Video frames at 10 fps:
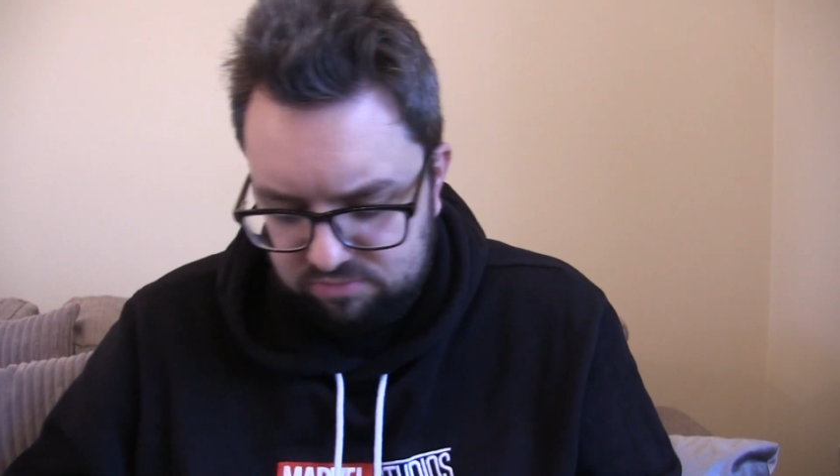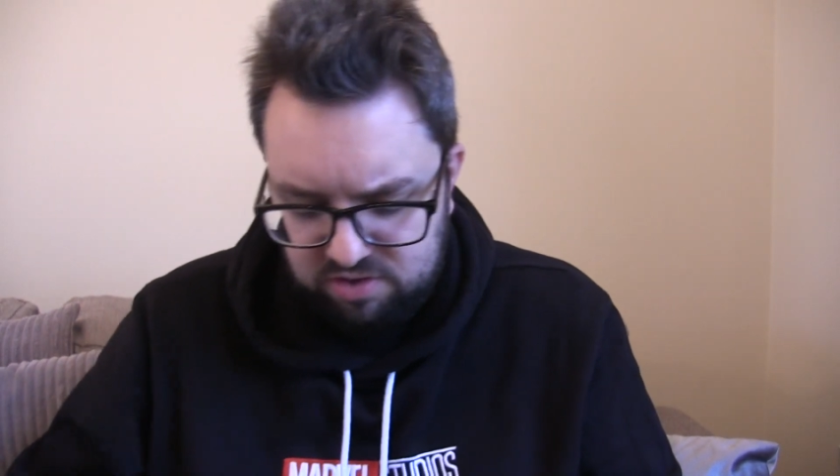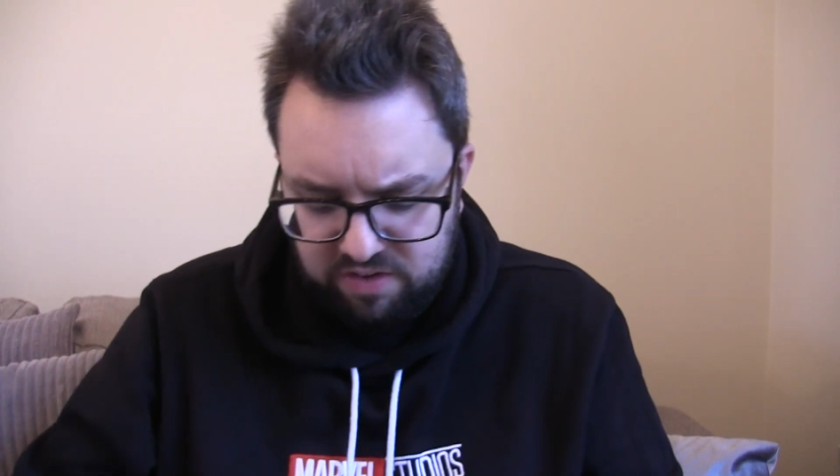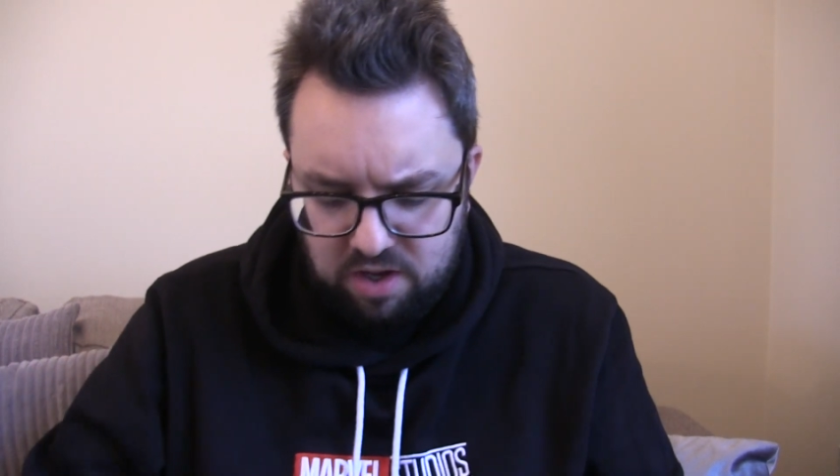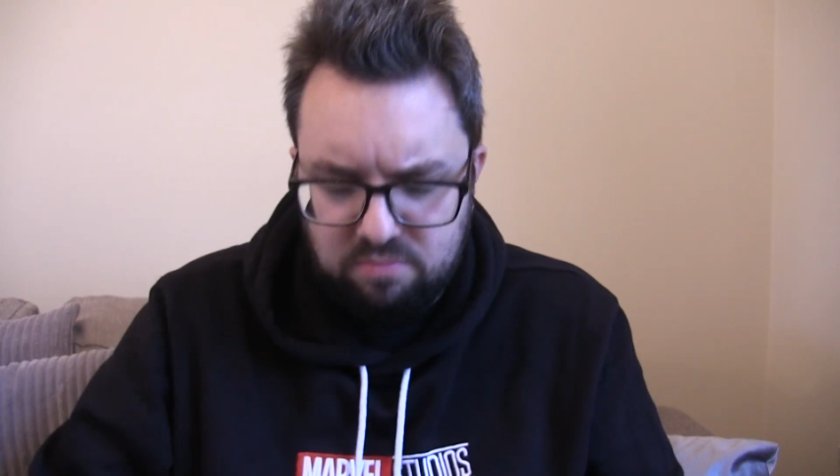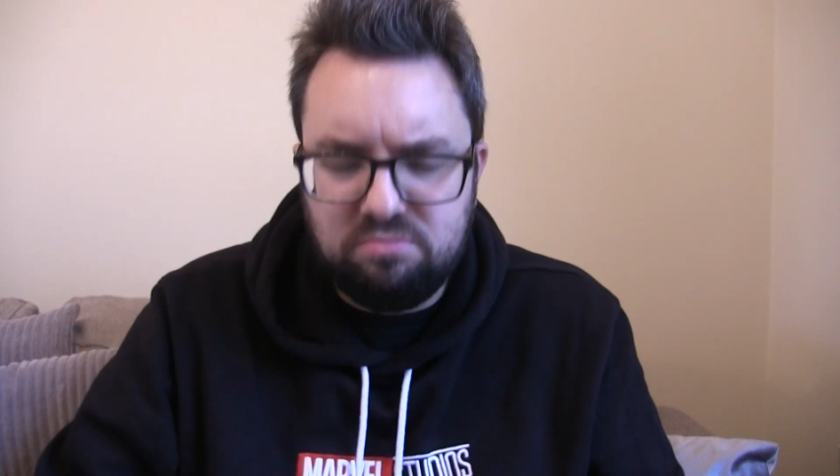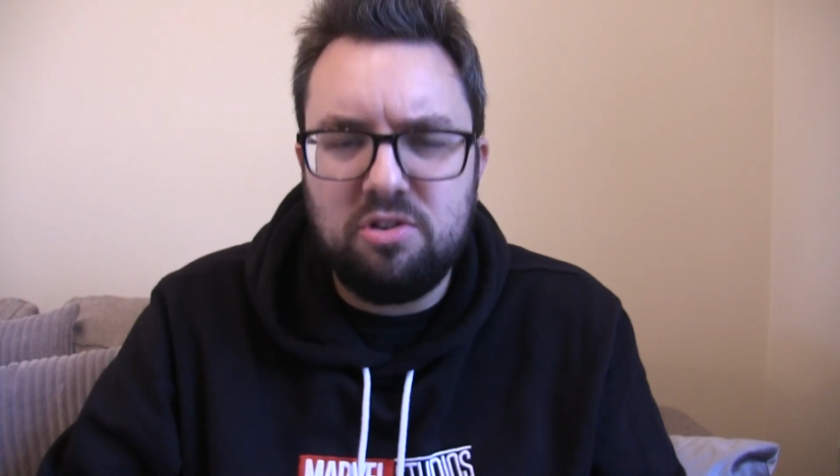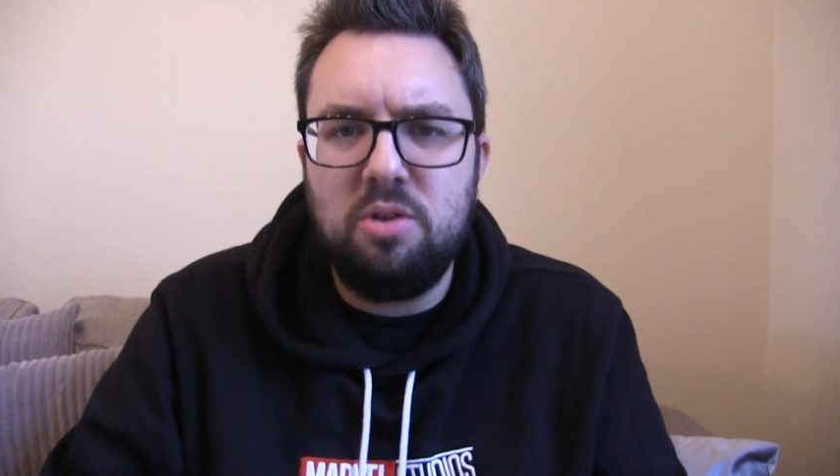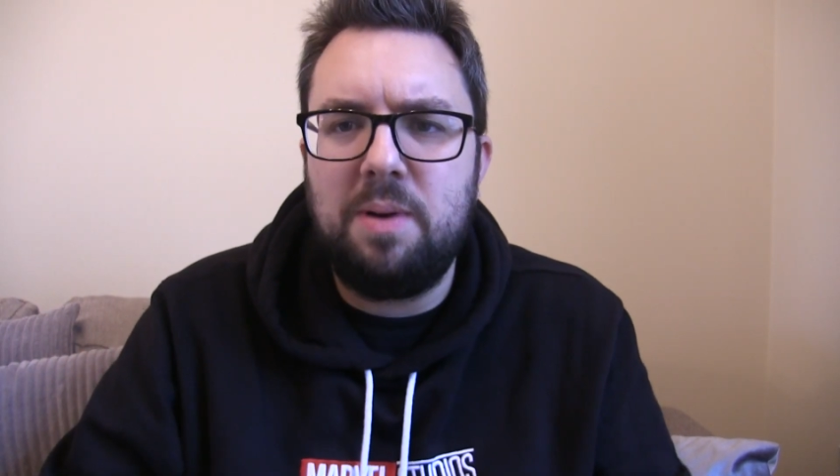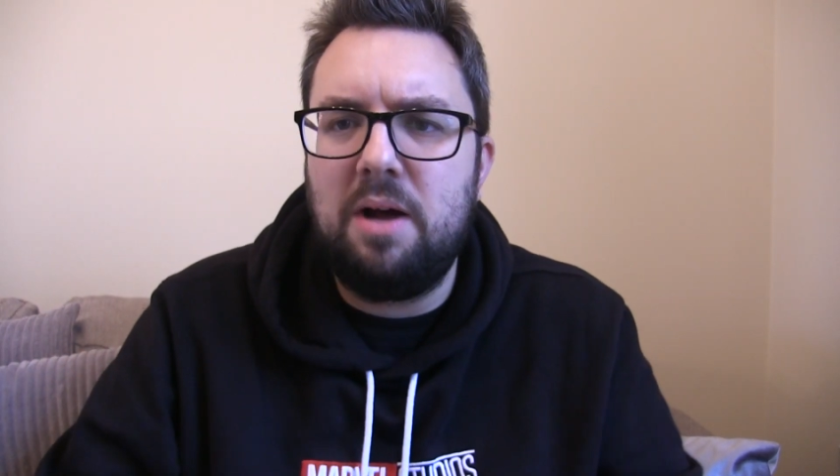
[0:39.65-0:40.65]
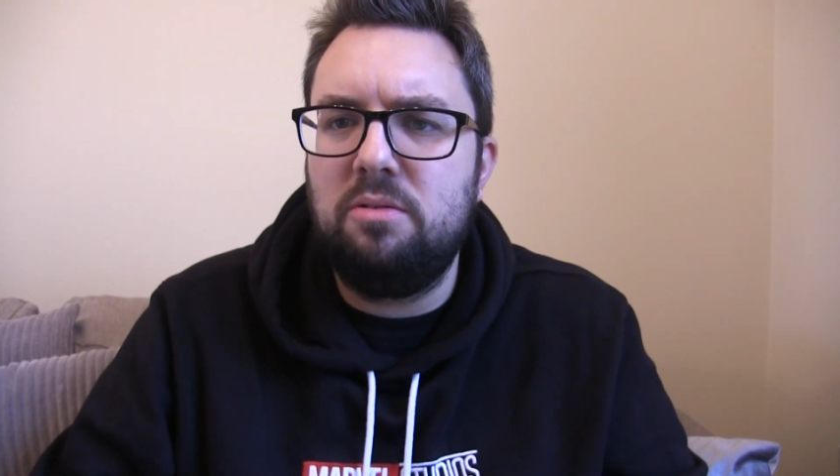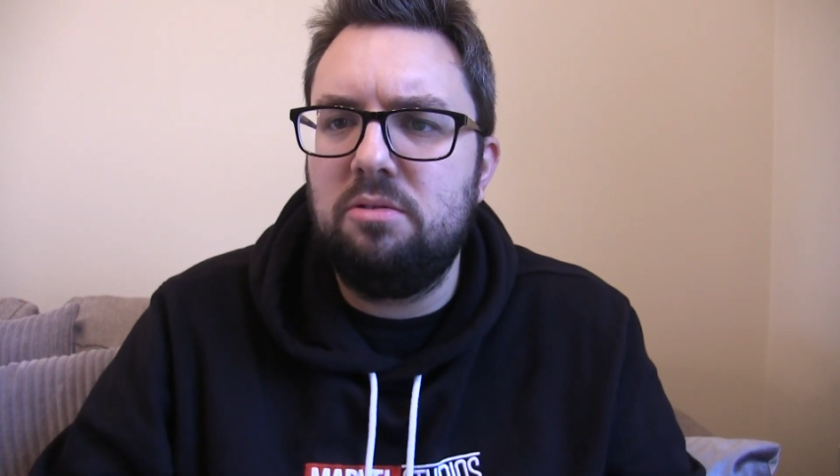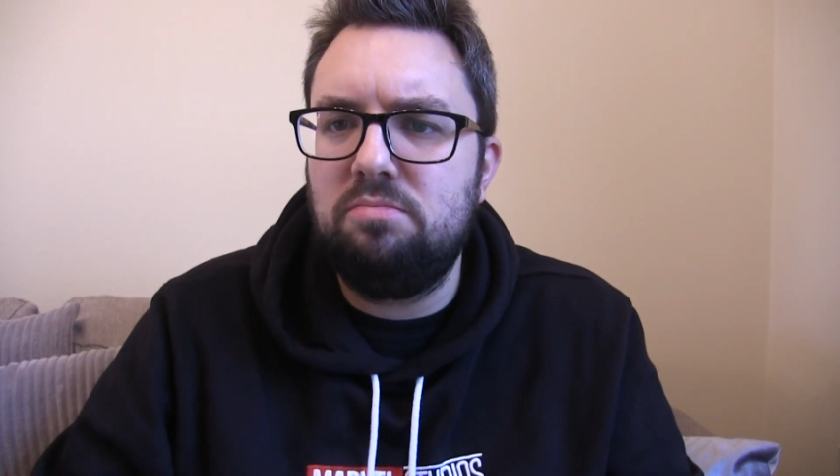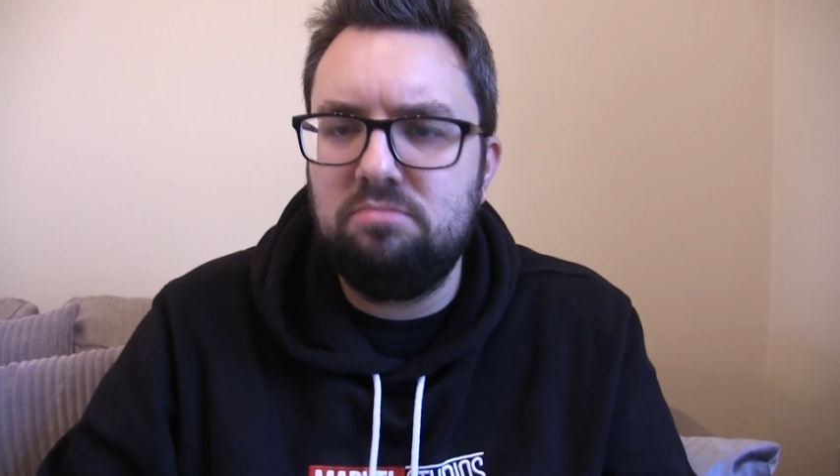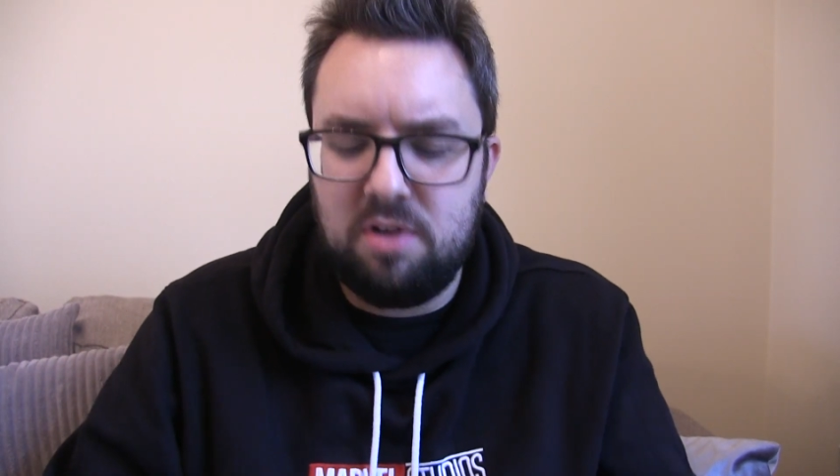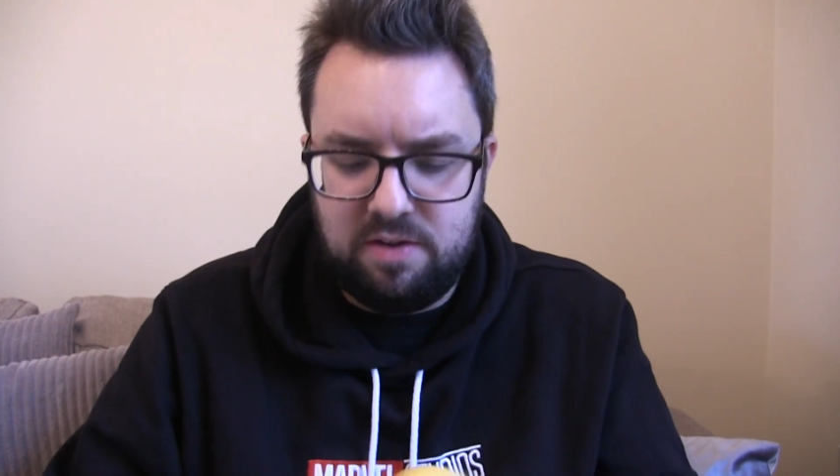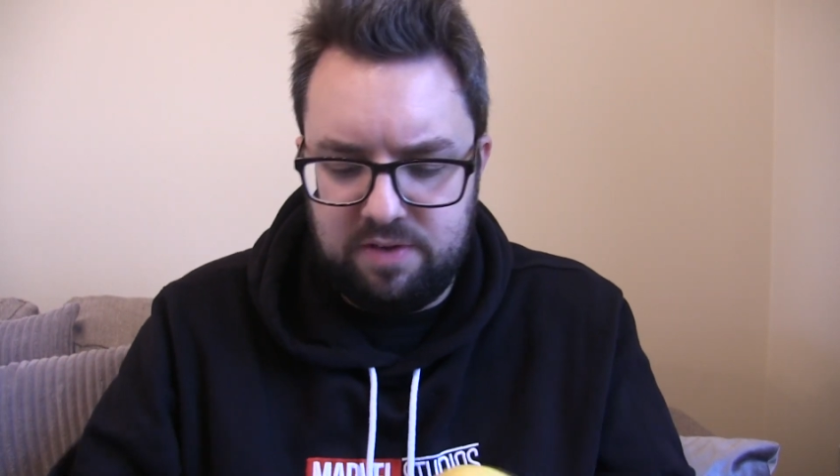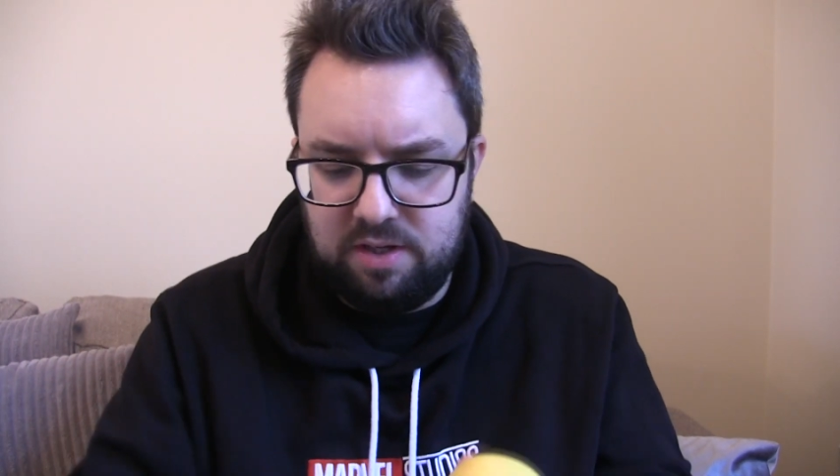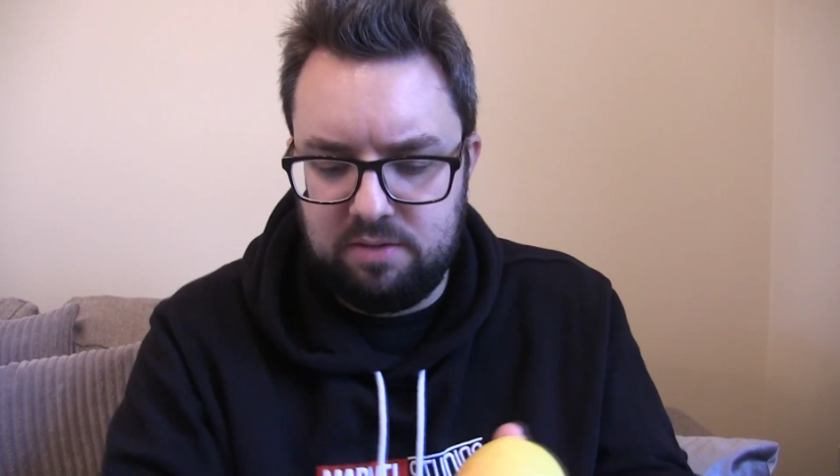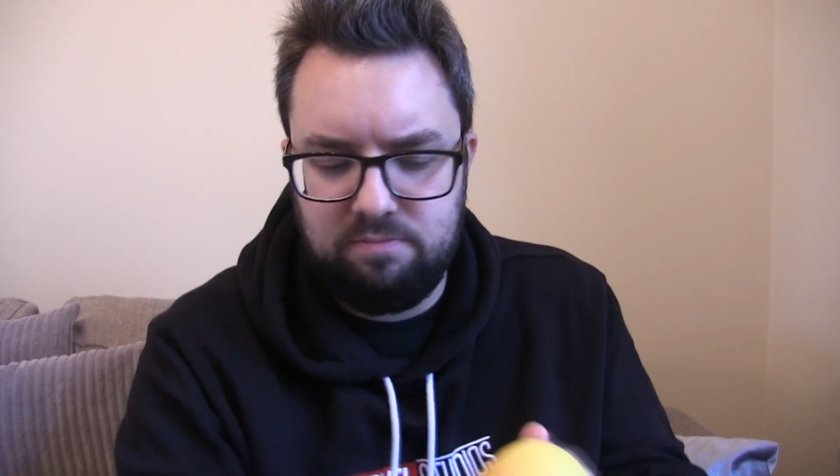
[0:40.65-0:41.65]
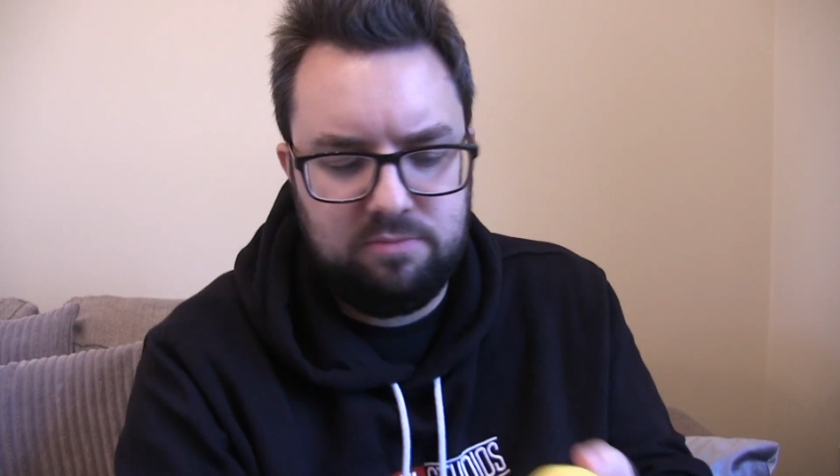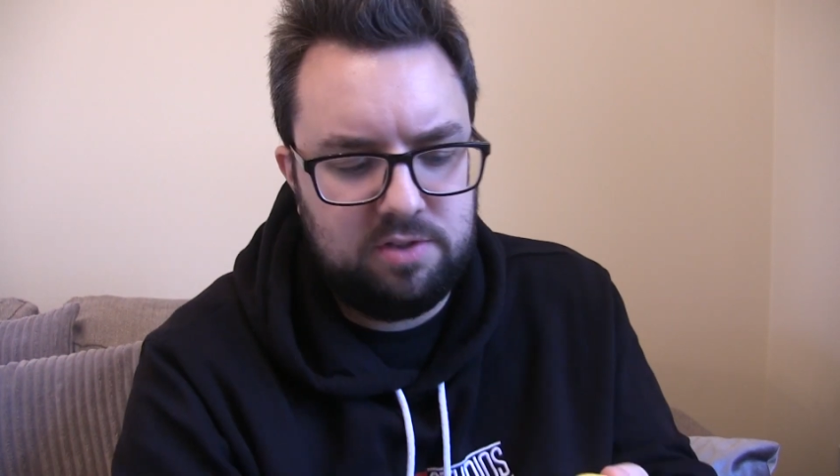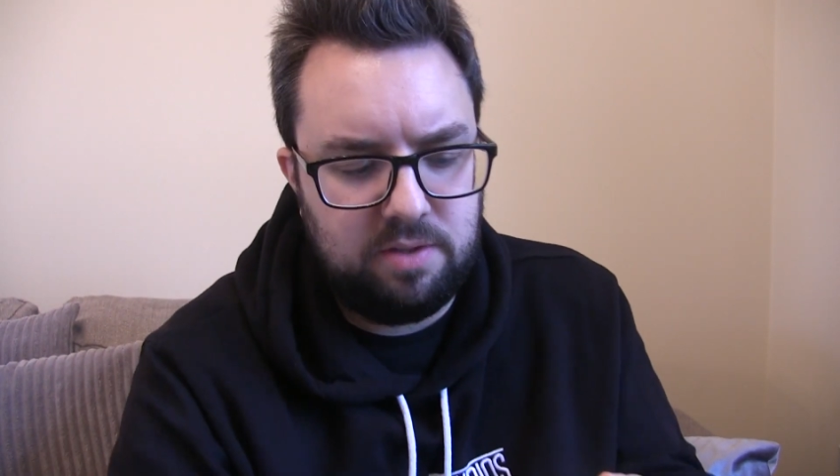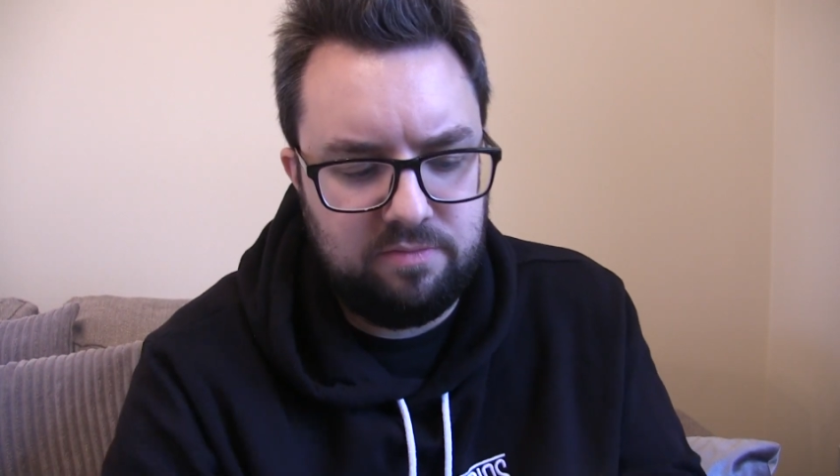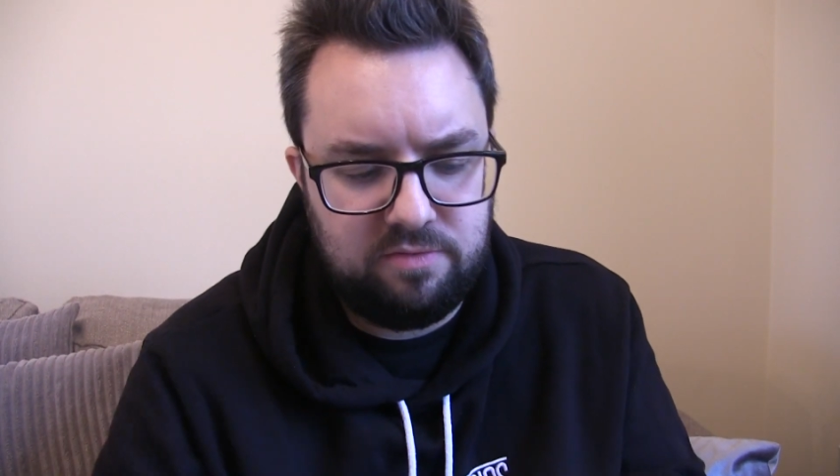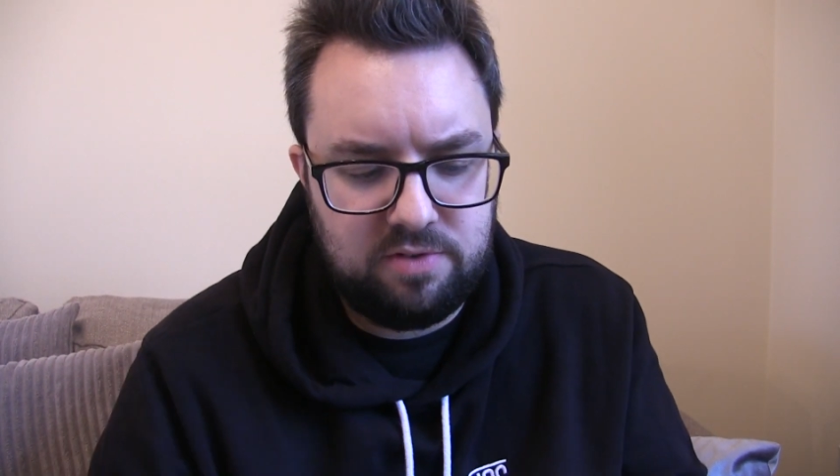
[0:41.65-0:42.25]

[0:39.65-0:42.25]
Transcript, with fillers: something like £2 I think some,